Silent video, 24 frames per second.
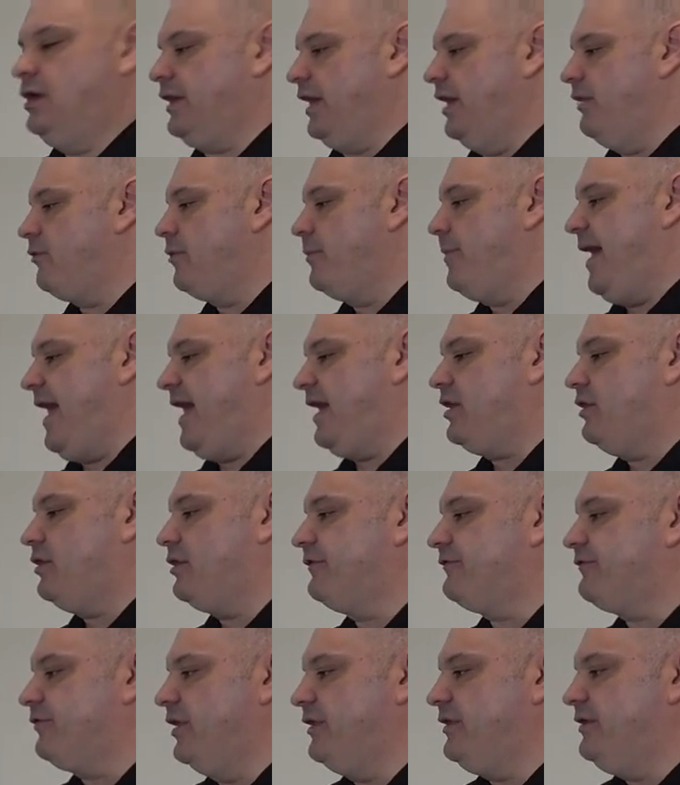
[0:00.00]
Okay, we're back at our
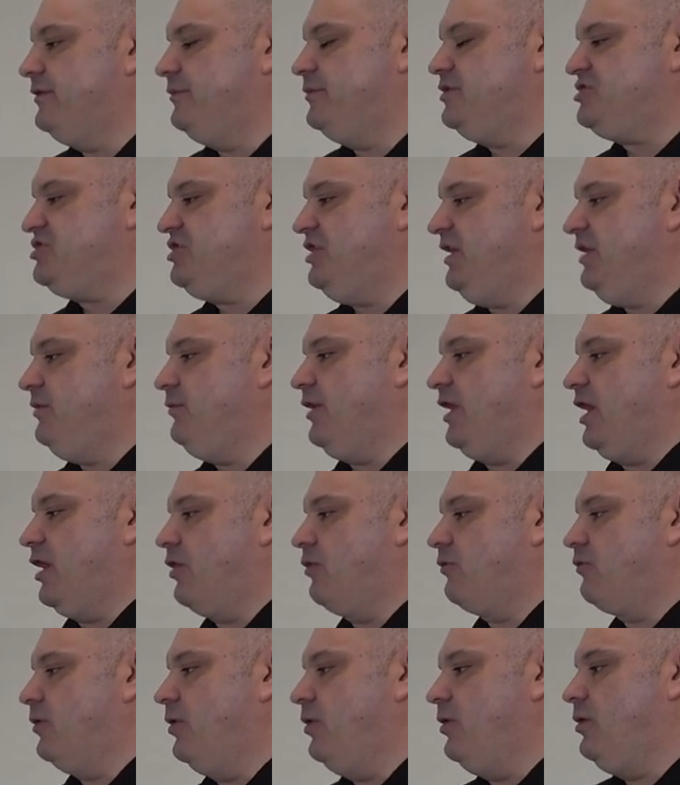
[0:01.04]
front of the machine. We got
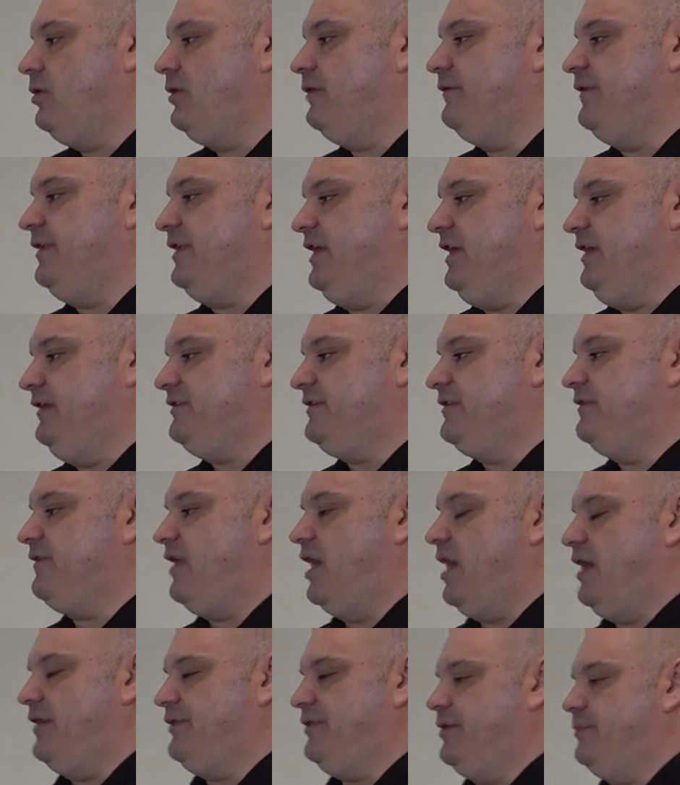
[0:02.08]
our roll of adhesive
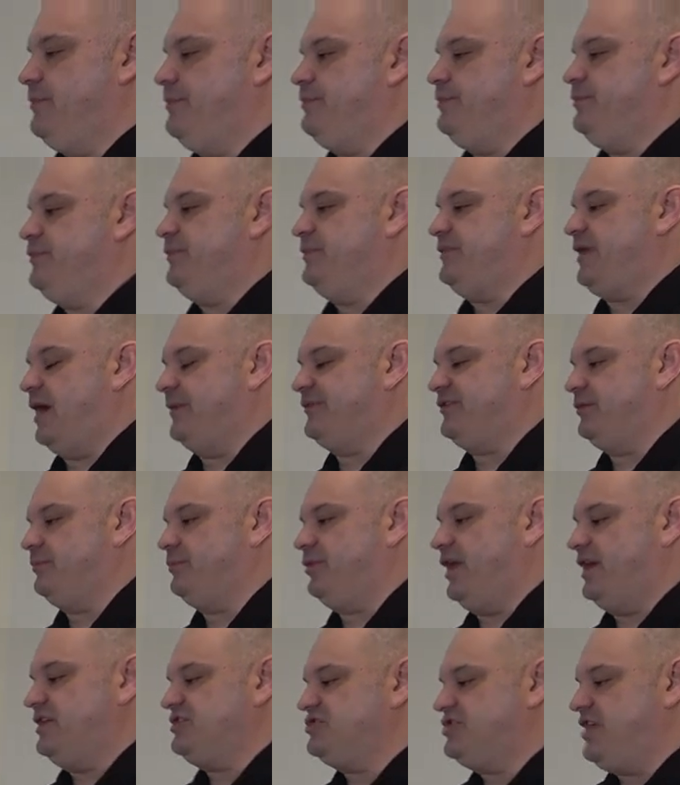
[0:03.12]
on the top
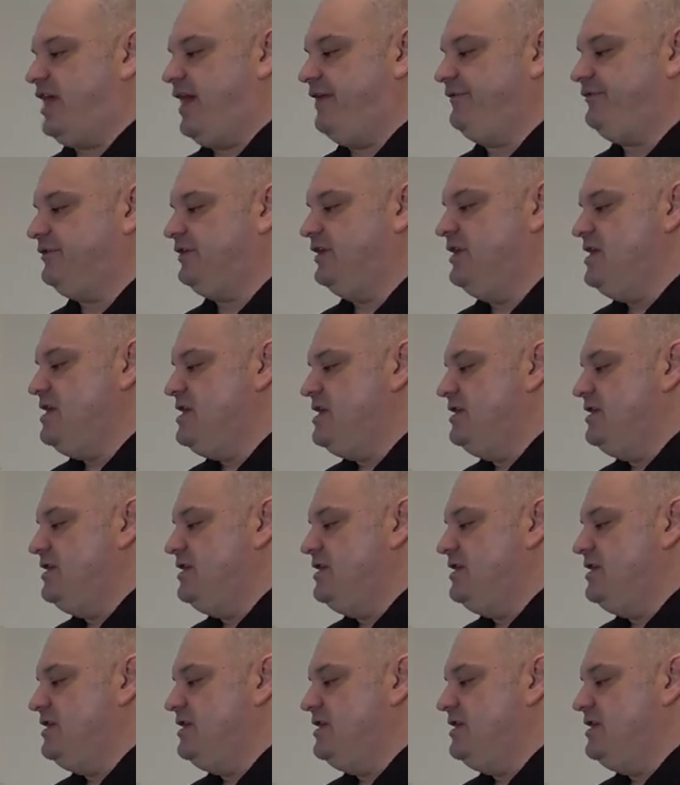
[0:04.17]
supply shaft.